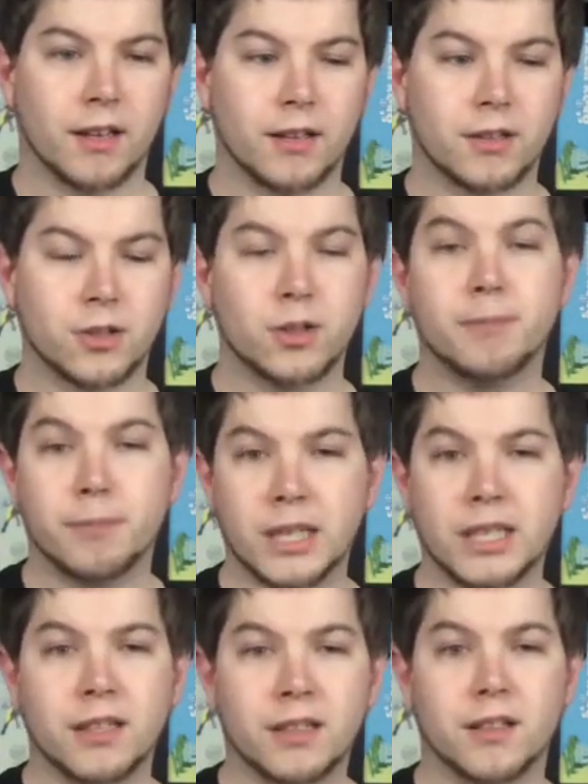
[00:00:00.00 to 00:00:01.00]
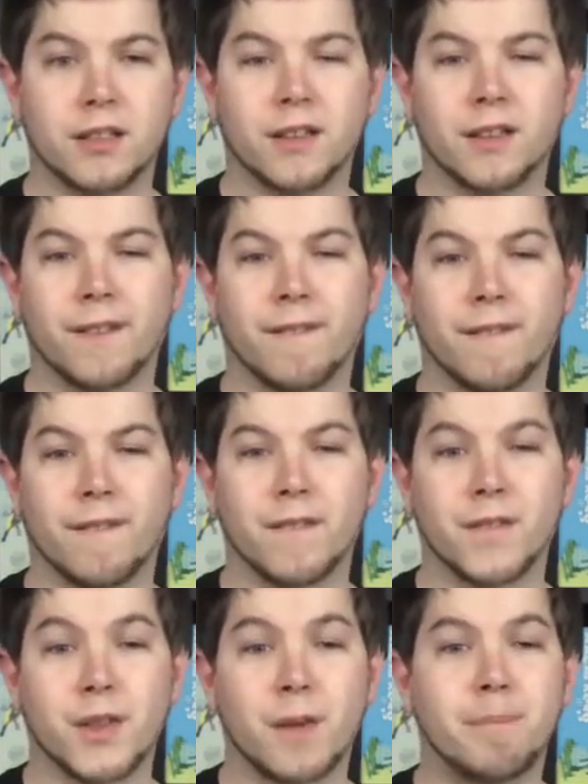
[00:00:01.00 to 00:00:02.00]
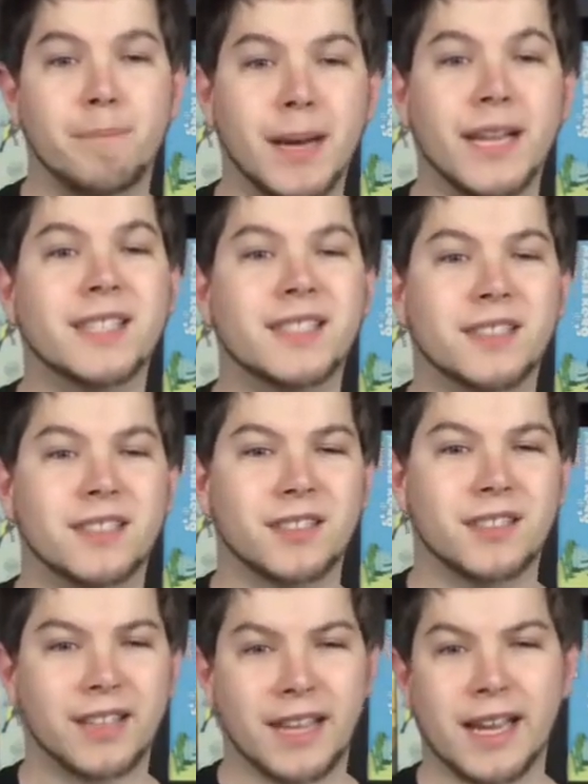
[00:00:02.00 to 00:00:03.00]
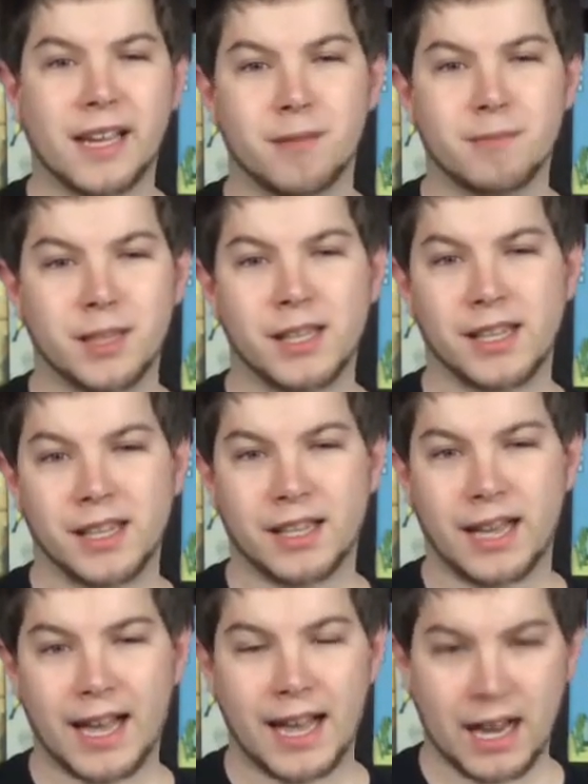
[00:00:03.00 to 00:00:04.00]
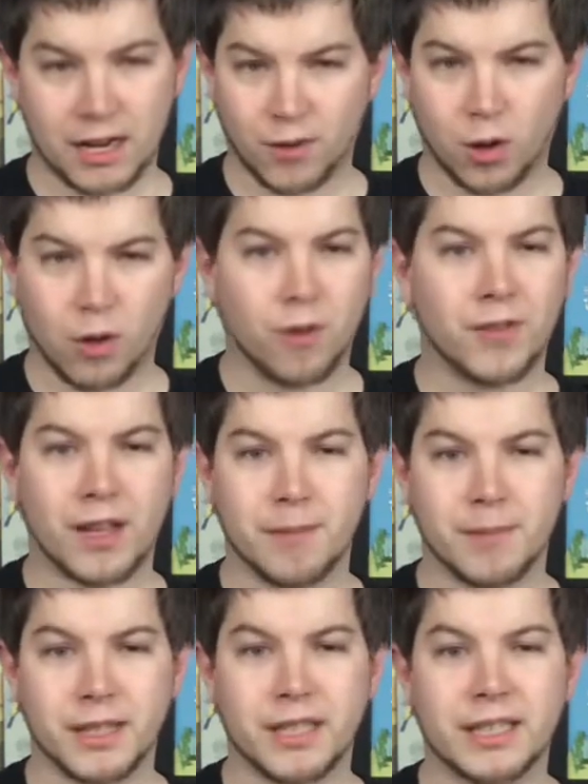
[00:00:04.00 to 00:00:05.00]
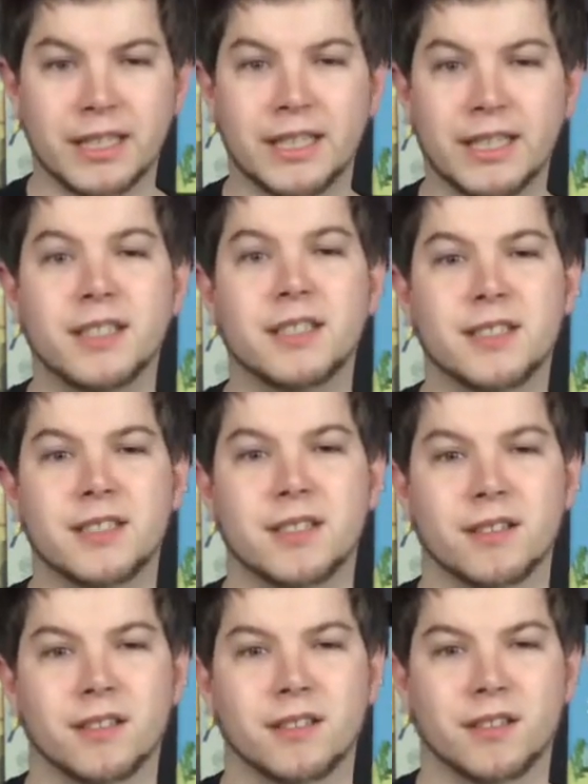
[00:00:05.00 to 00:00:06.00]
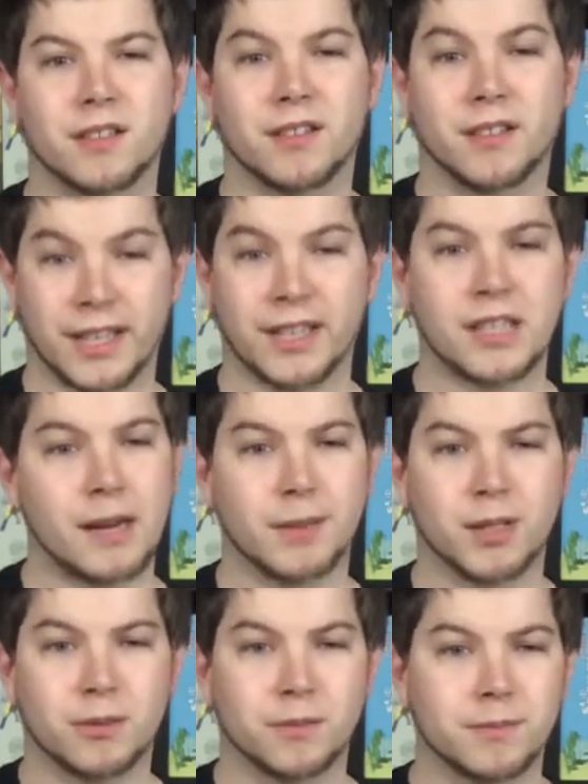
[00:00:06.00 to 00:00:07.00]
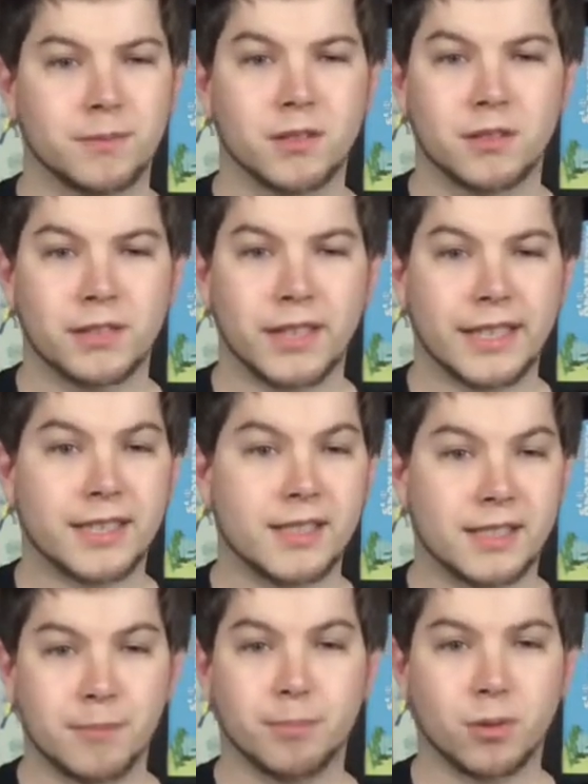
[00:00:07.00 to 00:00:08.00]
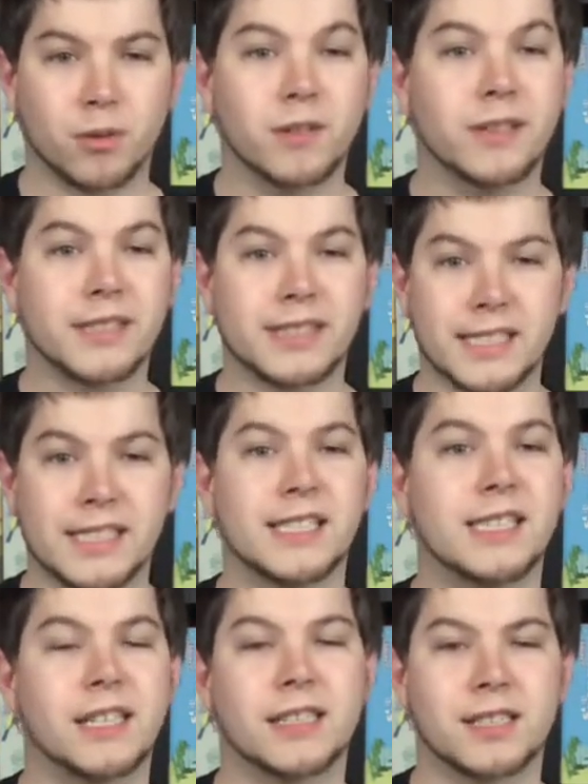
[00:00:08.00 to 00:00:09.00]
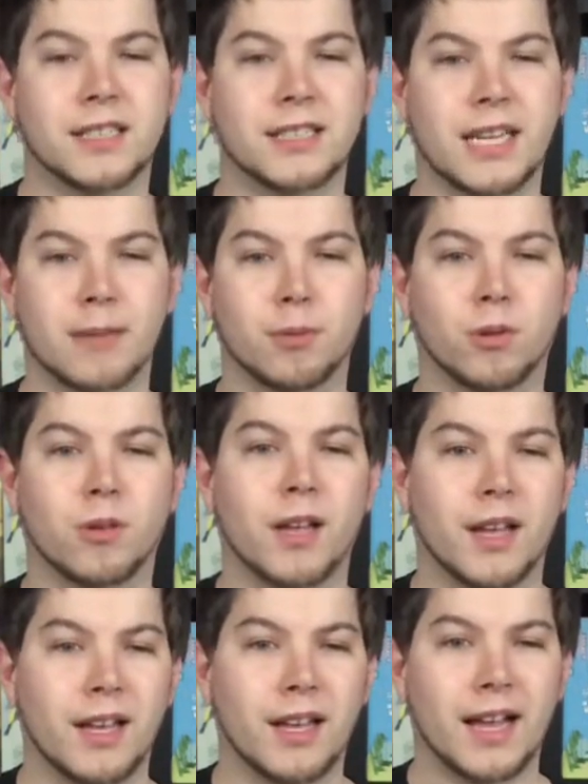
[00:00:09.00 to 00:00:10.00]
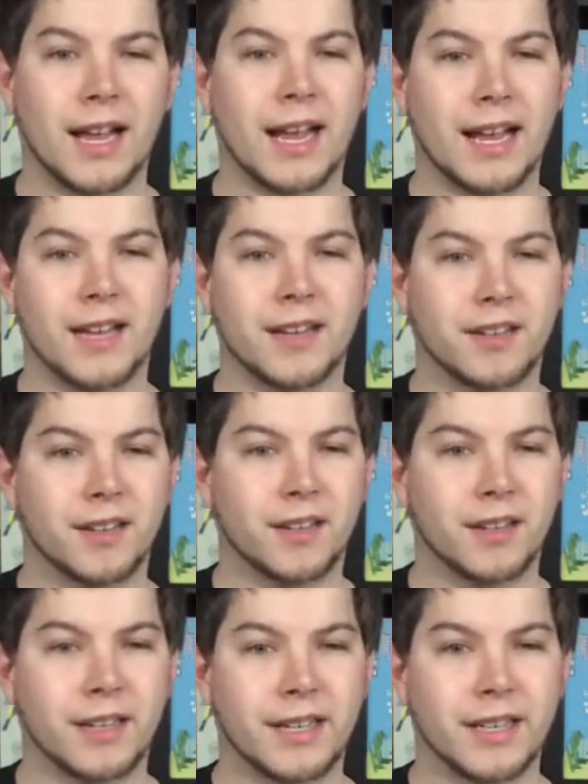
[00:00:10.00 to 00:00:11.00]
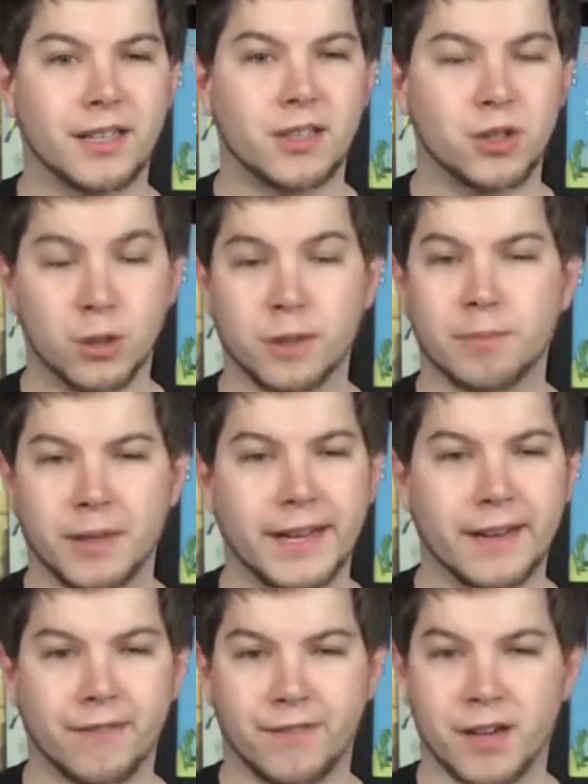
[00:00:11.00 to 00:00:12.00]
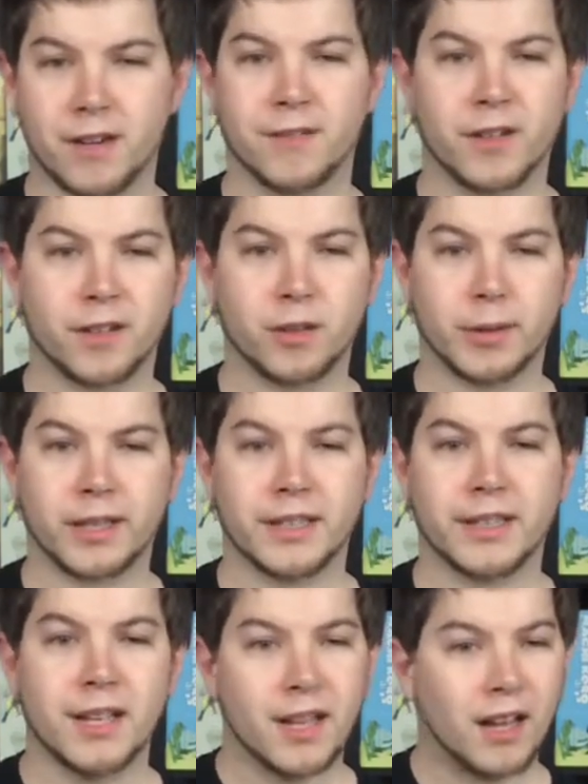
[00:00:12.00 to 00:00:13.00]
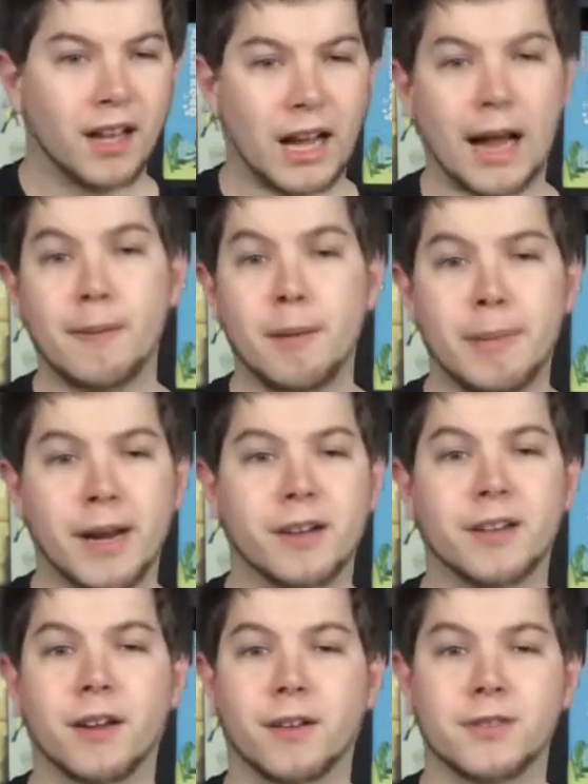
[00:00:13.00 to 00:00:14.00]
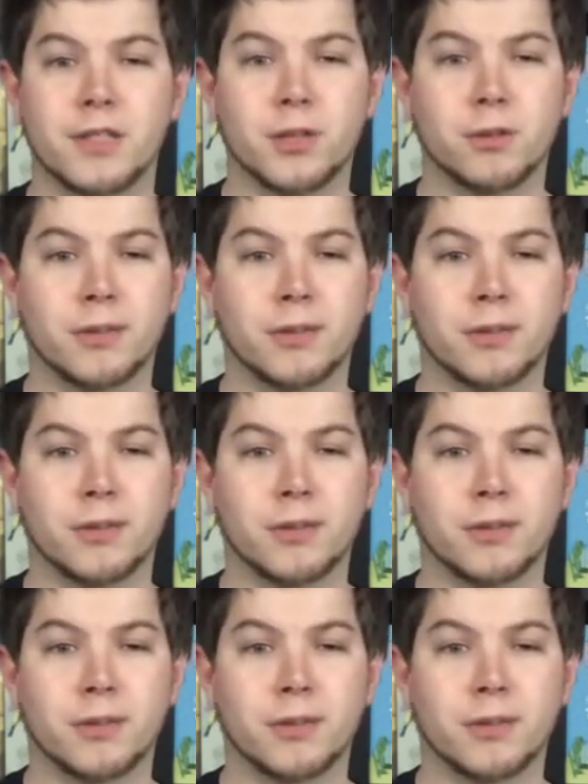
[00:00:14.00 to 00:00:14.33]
To me, the best game out of all of them is Kingdomino. It's simple, it's easy to get to the table, and you can play it very, very quickly. I'm a parent of 2